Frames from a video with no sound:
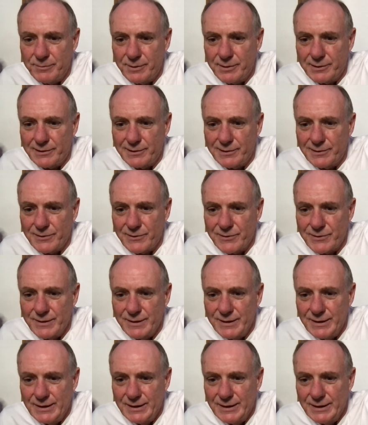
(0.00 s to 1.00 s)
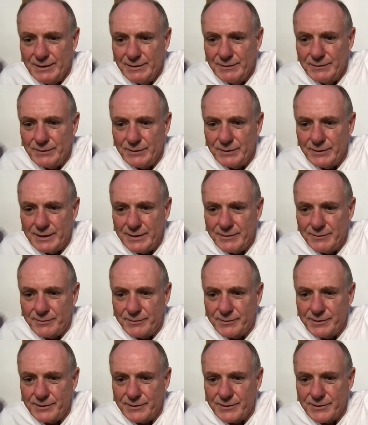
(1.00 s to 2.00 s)
models for
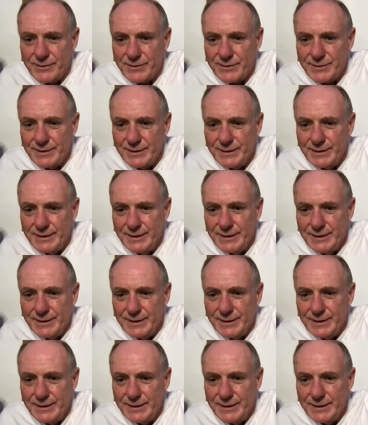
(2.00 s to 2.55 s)
inference,